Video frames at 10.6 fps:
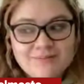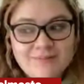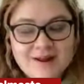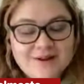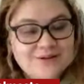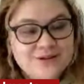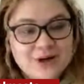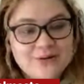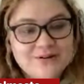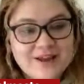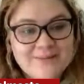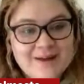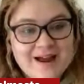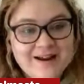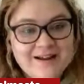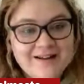Michael Stone came
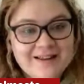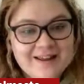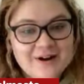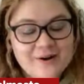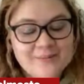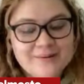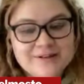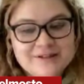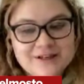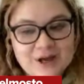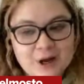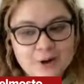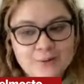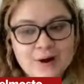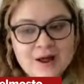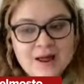back in on a
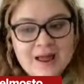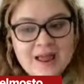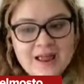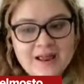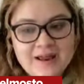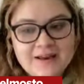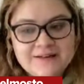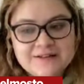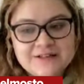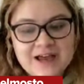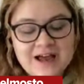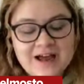PTO, and